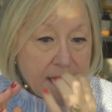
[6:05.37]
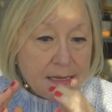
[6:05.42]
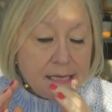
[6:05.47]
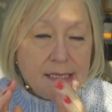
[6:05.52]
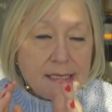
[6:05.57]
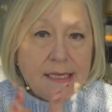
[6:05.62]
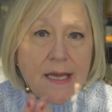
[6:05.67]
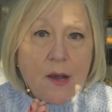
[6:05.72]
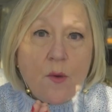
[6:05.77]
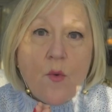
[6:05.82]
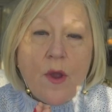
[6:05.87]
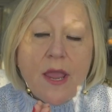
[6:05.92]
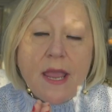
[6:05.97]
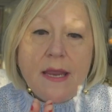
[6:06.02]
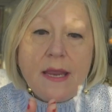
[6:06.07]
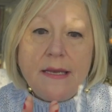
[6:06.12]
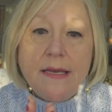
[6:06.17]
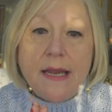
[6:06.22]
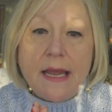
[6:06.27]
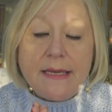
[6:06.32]
is that
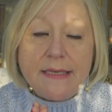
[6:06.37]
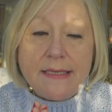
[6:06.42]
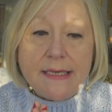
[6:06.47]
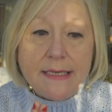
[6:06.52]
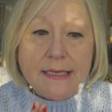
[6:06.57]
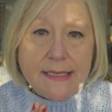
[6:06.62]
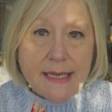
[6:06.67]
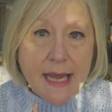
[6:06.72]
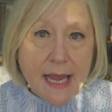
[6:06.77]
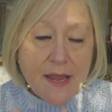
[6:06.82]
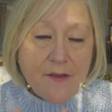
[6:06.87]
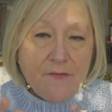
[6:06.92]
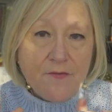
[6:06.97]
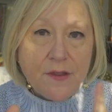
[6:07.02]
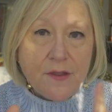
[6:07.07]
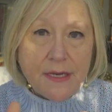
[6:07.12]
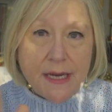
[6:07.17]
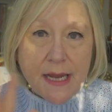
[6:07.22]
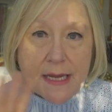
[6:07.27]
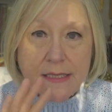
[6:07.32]
we today for
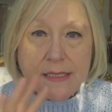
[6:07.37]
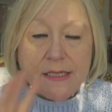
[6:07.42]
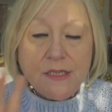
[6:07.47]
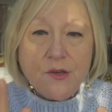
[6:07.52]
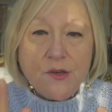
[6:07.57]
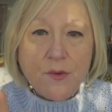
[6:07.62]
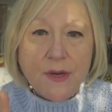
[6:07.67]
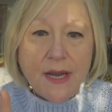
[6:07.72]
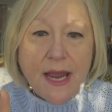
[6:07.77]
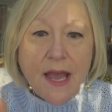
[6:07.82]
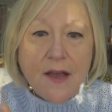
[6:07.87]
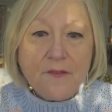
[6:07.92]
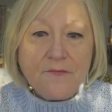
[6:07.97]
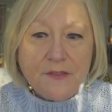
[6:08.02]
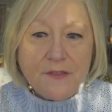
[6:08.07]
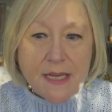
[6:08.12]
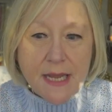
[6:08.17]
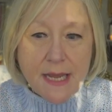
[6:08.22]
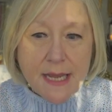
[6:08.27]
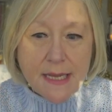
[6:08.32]
the next two and a half
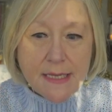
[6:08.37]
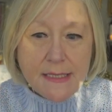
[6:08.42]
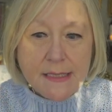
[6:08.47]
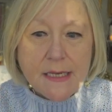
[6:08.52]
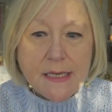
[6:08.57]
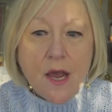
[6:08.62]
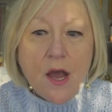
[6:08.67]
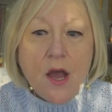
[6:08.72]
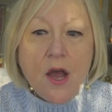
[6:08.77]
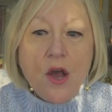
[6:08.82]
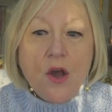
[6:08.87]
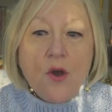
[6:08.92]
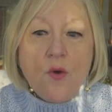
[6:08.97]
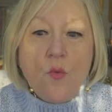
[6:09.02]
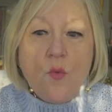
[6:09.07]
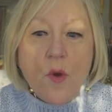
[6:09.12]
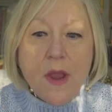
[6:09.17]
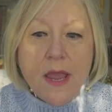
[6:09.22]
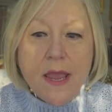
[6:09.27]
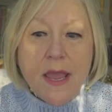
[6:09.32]
days
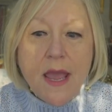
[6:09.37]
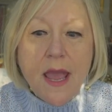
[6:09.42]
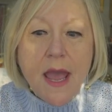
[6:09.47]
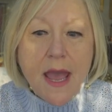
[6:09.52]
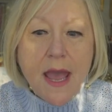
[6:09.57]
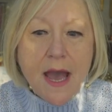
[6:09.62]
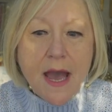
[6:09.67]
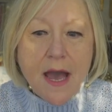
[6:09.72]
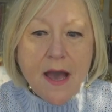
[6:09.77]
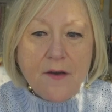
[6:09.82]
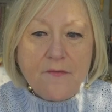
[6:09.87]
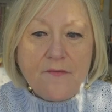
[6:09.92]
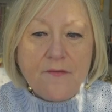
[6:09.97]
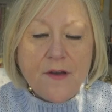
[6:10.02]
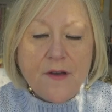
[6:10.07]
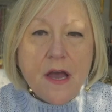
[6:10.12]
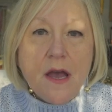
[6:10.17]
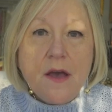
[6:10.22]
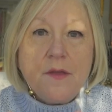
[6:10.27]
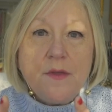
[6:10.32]
we have
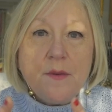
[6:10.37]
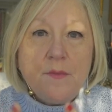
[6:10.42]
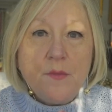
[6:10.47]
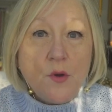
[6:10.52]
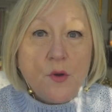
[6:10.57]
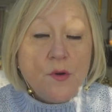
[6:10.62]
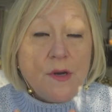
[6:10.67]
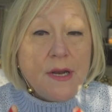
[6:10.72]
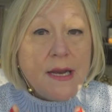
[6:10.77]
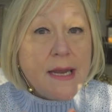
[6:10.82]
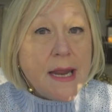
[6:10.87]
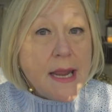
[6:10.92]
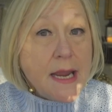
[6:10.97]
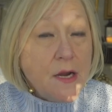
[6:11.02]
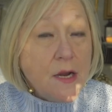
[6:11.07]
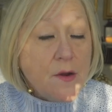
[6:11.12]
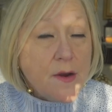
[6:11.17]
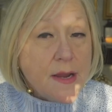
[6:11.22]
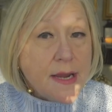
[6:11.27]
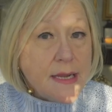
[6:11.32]
the moon in
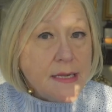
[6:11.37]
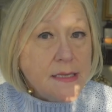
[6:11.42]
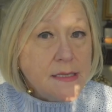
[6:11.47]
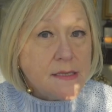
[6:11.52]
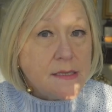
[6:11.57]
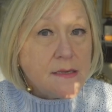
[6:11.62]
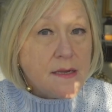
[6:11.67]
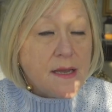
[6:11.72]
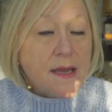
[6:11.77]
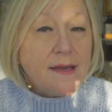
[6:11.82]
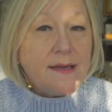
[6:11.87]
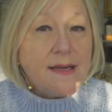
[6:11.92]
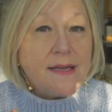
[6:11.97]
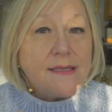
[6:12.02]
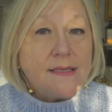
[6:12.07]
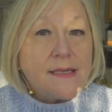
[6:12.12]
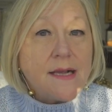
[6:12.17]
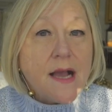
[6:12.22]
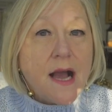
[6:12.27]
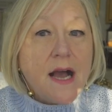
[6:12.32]
Aries and
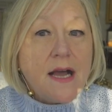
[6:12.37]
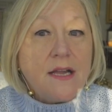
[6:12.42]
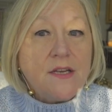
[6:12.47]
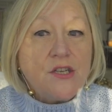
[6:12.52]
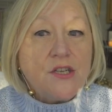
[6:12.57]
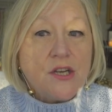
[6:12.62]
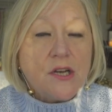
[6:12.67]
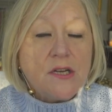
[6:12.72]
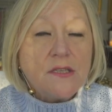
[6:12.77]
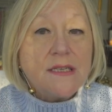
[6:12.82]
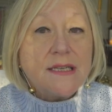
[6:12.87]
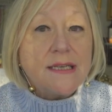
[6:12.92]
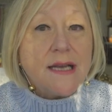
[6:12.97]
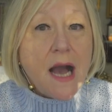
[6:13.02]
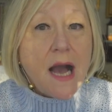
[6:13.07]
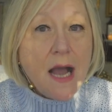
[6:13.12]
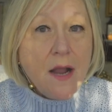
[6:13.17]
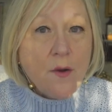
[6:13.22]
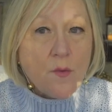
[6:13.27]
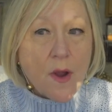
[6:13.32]
it's conjunct
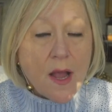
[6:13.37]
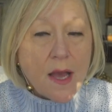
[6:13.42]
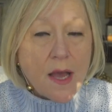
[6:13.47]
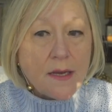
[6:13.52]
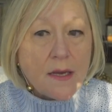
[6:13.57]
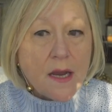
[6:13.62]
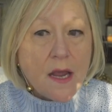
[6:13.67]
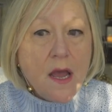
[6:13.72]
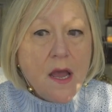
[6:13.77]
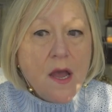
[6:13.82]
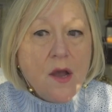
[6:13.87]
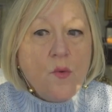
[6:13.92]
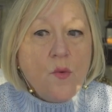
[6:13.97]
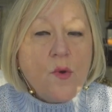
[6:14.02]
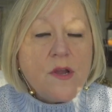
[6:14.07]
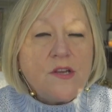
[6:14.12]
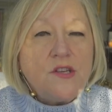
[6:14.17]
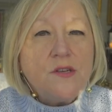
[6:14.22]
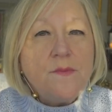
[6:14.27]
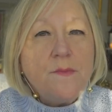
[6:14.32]
Chiron,
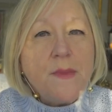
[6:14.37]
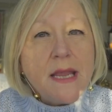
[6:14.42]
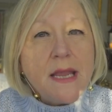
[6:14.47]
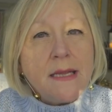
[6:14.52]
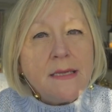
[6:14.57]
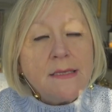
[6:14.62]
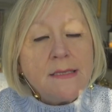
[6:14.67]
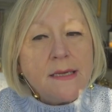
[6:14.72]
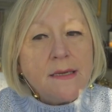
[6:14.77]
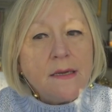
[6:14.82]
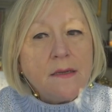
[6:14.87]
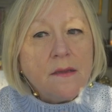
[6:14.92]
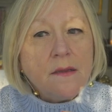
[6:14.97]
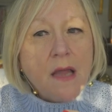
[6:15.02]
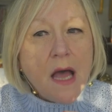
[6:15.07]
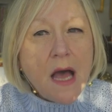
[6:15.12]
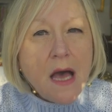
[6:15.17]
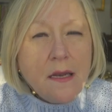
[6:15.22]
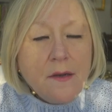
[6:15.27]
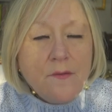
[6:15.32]
which means that a
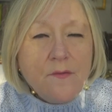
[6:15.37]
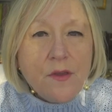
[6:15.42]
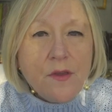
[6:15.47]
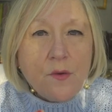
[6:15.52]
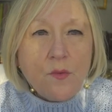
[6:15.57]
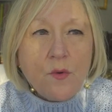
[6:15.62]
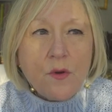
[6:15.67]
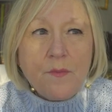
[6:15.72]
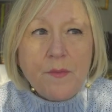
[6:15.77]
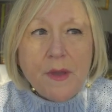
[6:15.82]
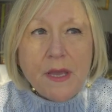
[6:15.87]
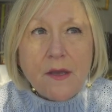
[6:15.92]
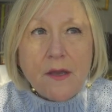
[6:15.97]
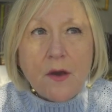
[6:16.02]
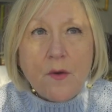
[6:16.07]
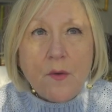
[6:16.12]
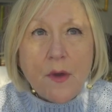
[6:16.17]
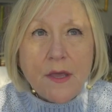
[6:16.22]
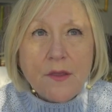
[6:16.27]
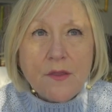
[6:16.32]
lot of you will be
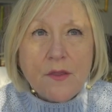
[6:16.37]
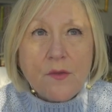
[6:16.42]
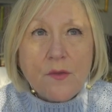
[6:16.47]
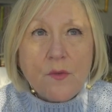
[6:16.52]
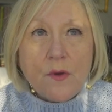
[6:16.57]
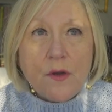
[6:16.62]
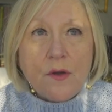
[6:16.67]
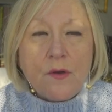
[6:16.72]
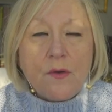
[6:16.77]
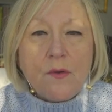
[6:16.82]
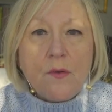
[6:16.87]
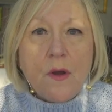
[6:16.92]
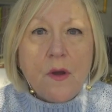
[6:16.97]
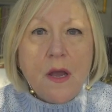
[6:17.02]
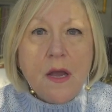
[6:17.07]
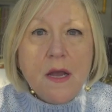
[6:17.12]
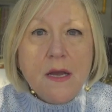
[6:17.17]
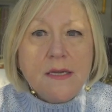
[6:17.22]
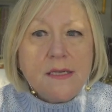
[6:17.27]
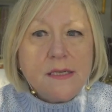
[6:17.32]
going through
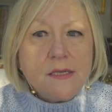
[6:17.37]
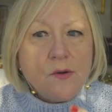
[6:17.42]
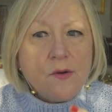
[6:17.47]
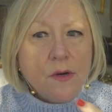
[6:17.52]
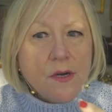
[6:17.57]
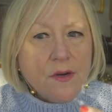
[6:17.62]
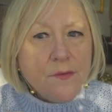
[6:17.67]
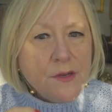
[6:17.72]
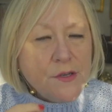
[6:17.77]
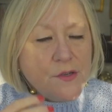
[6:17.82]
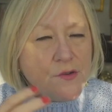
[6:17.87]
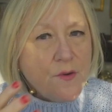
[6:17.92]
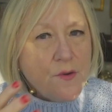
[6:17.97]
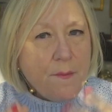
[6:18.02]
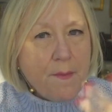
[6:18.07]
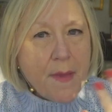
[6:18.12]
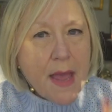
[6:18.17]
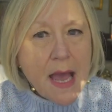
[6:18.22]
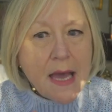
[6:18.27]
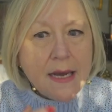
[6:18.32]
sort of a
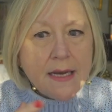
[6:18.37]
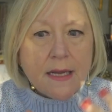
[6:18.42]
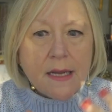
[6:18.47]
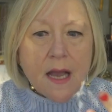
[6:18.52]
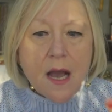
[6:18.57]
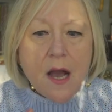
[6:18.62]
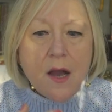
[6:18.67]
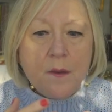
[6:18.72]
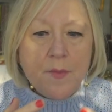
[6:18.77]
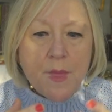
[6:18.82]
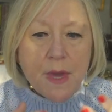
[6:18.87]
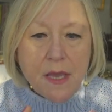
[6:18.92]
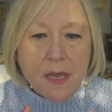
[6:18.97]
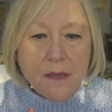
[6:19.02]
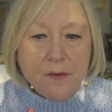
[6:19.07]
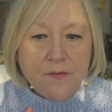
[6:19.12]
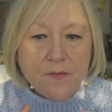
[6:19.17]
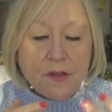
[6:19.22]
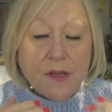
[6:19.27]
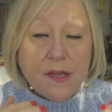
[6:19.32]
dramatic
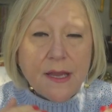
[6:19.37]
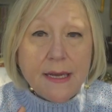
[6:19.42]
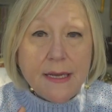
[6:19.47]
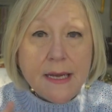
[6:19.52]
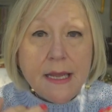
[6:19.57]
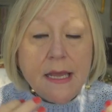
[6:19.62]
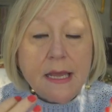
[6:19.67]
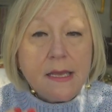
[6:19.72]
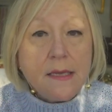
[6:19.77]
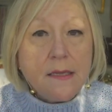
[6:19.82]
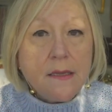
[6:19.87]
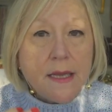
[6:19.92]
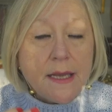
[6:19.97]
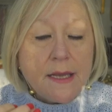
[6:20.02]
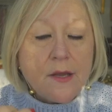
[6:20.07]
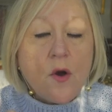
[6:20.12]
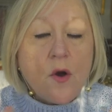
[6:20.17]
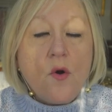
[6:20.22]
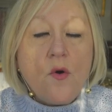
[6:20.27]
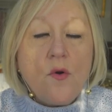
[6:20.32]
upheaval in
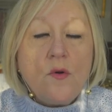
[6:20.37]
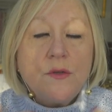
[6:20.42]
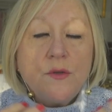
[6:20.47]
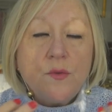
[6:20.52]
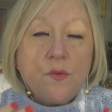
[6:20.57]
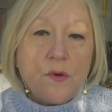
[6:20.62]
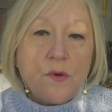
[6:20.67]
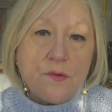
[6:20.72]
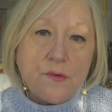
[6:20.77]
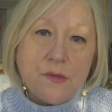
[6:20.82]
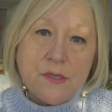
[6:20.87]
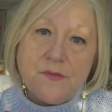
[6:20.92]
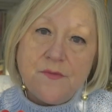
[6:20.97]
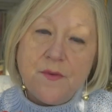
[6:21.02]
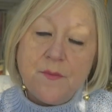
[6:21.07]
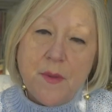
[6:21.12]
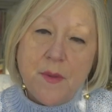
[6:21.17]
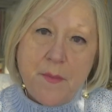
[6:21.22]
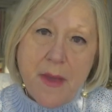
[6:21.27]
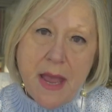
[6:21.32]
healing old wounds
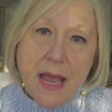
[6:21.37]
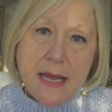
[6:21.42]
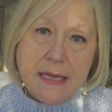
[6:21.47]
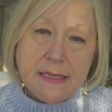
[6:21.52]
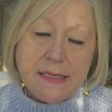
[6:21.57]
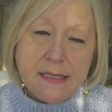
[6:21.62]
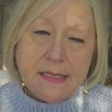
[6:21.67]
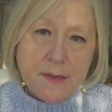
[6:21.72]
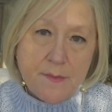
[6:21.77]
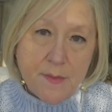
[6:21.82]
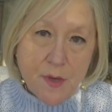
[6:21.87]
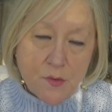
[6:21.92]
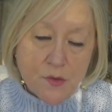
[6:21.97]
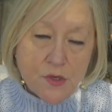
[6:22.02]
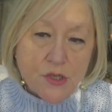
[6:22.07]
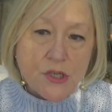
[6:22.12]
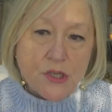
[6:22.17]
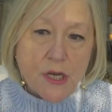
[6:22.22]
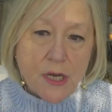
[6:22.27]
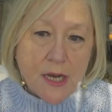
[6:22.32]
from the past
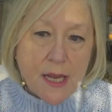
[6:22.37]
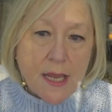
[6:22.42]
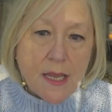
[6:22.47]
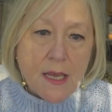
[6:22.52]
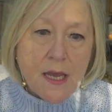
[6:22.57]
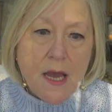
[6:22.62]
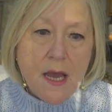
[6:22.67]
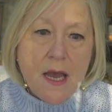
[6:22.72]
emotionally.